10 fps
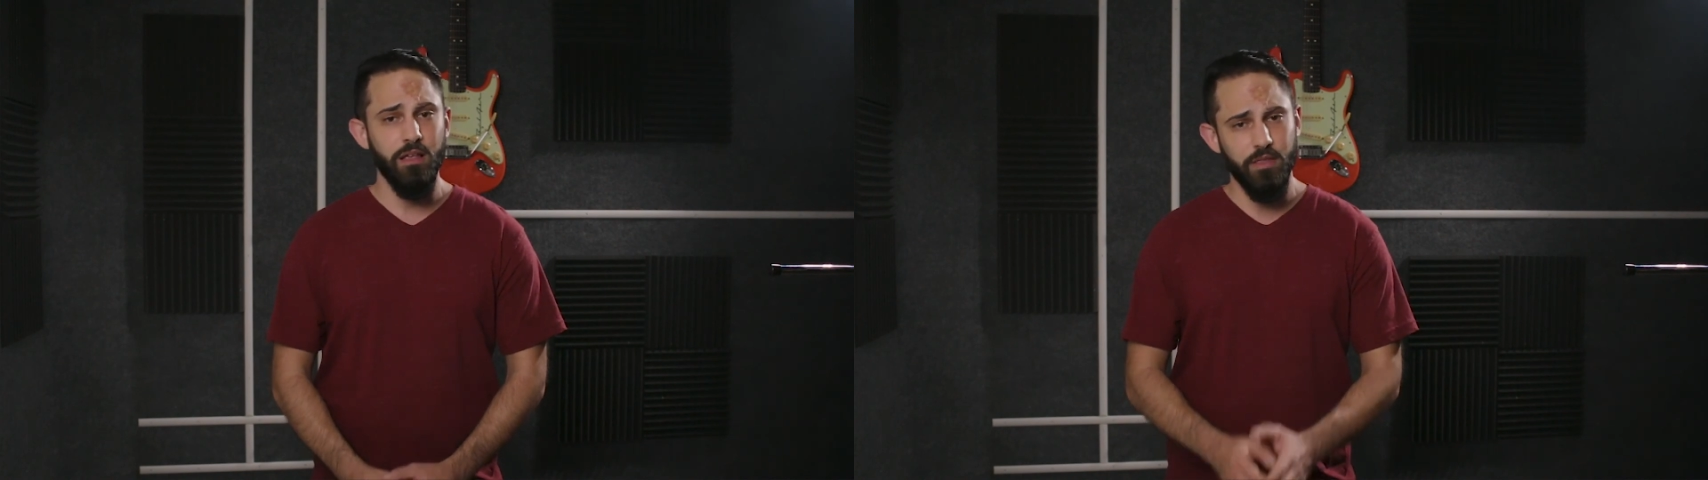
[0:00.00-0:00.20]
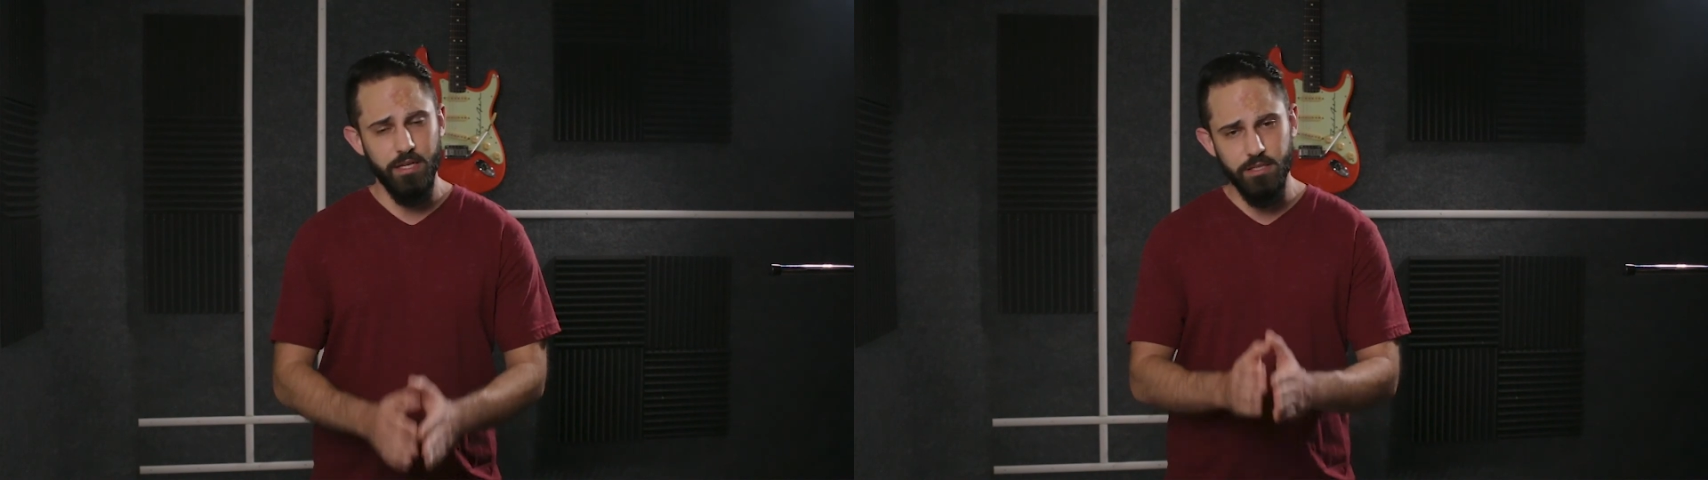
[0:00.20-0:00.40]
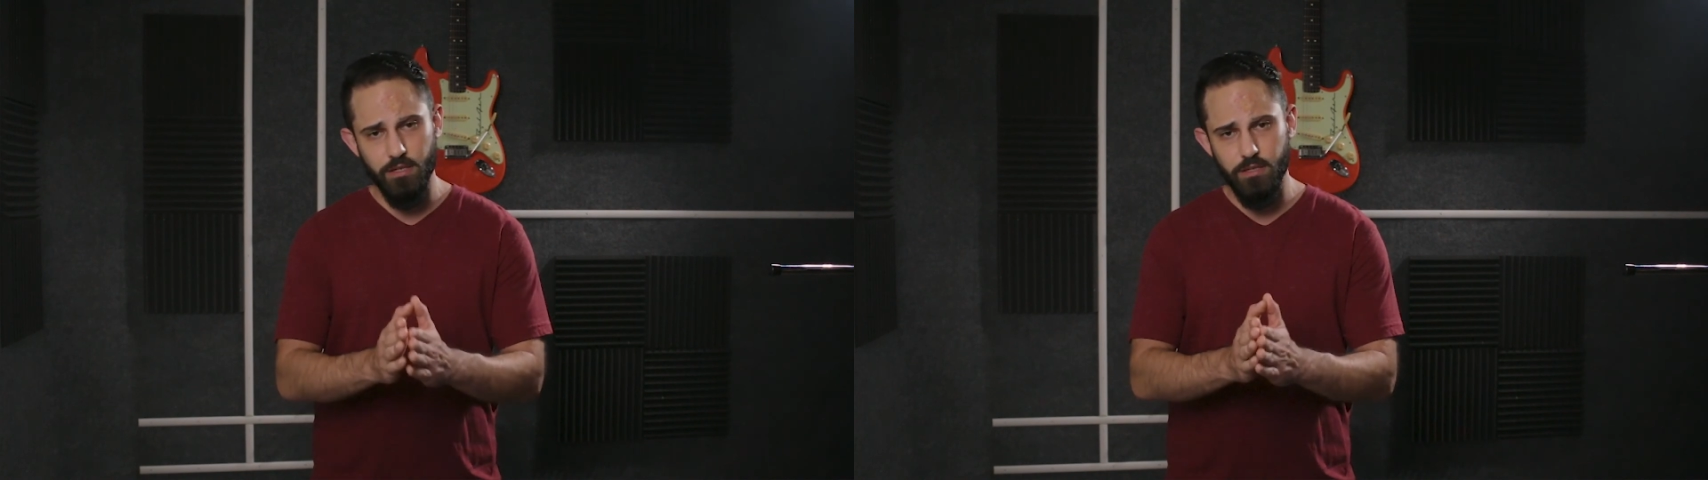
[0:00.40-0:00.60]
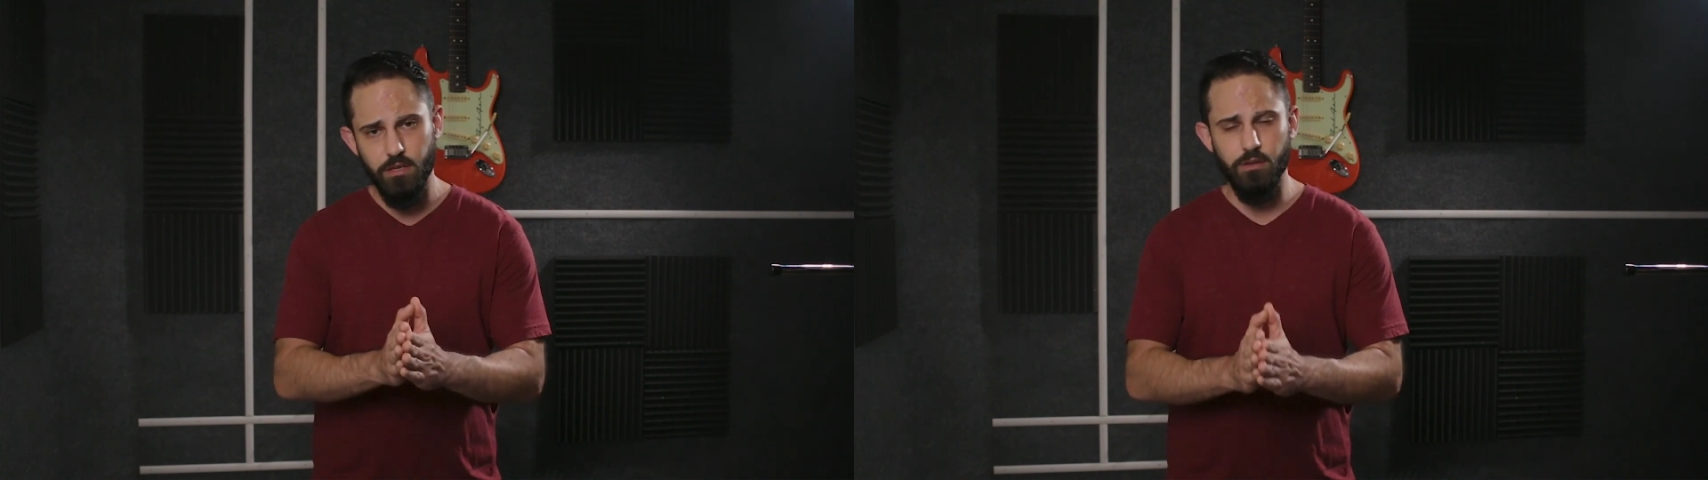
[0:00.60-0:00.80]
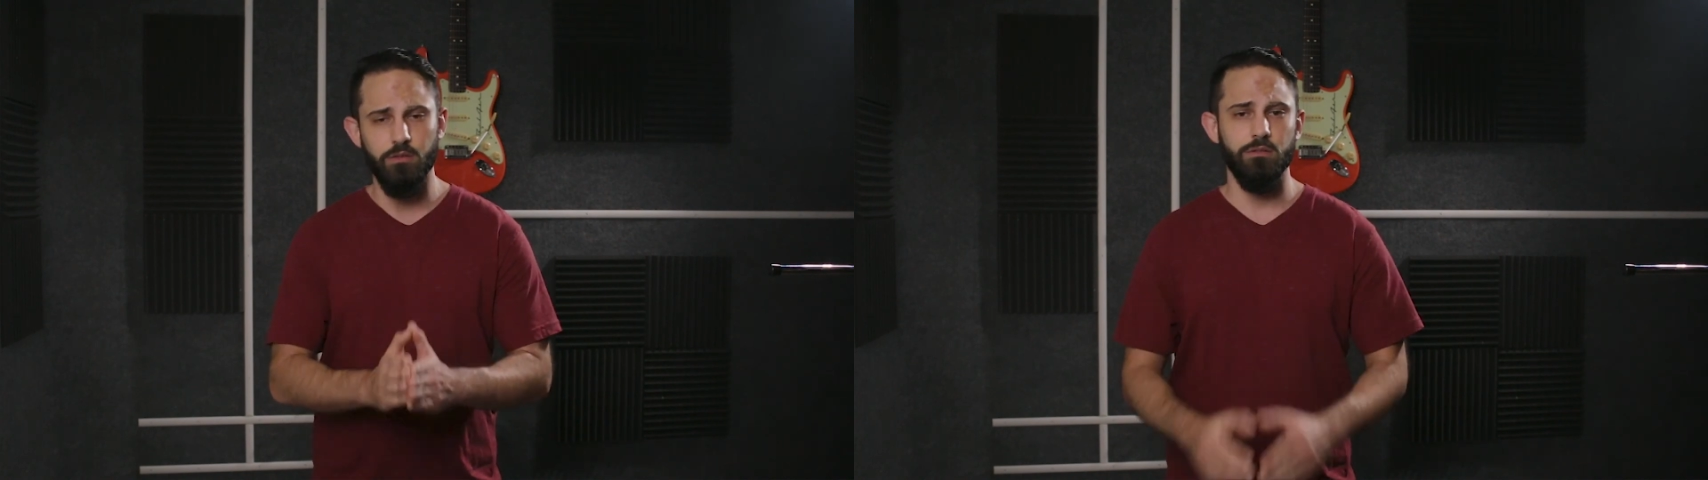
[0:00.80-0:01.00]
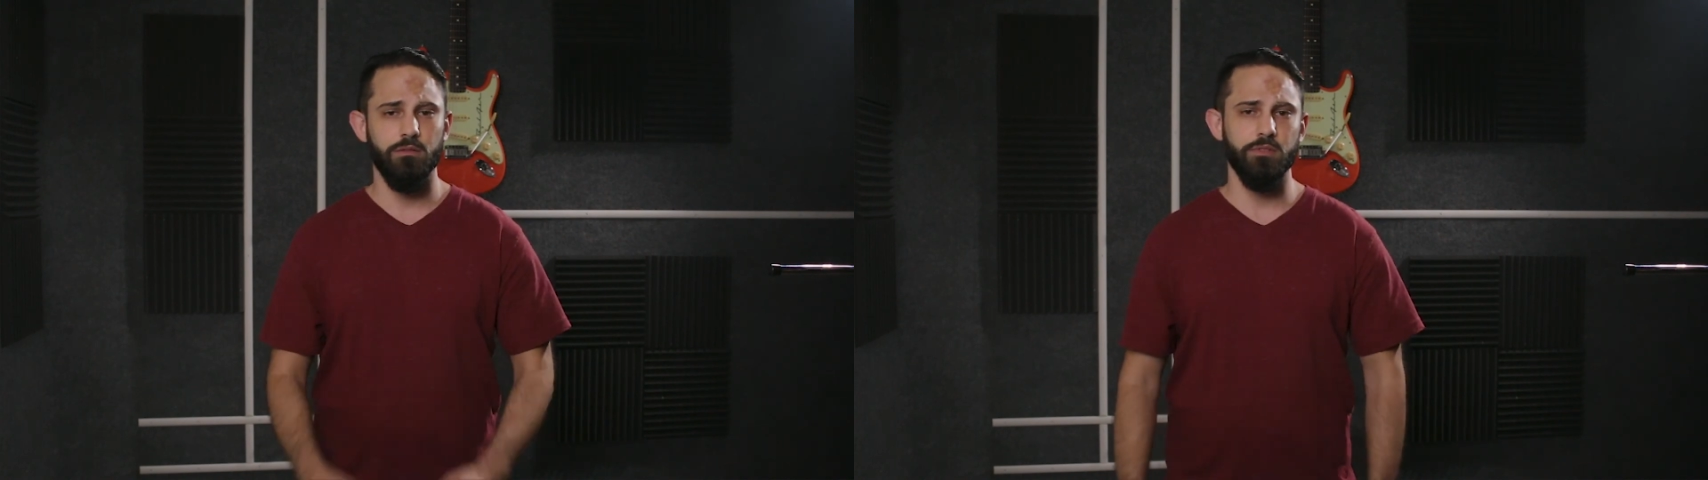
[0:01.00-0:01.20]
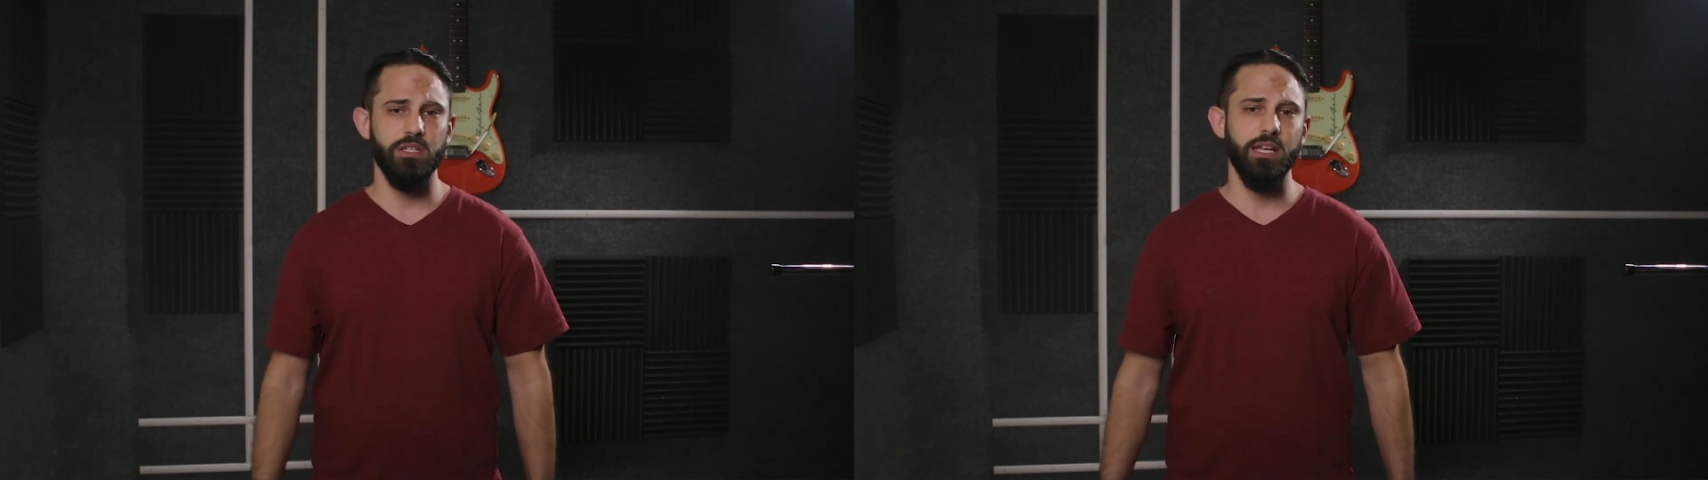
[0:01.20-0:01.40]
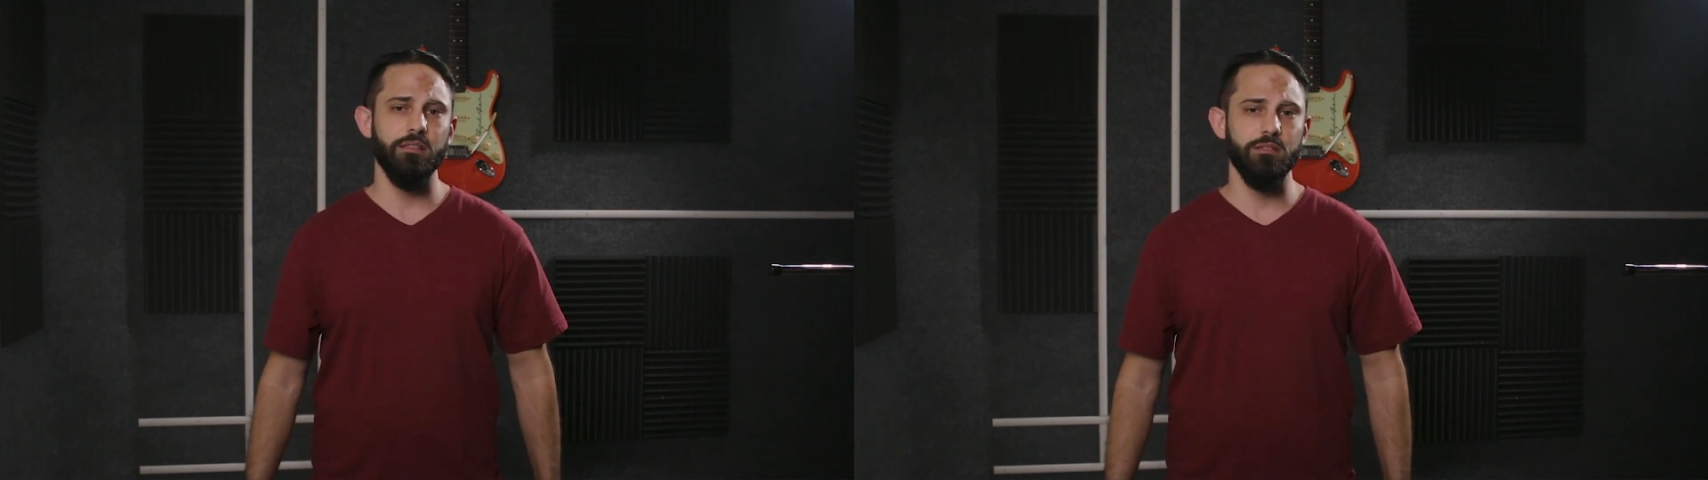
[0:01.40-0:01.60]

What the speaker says: thanks to you for taking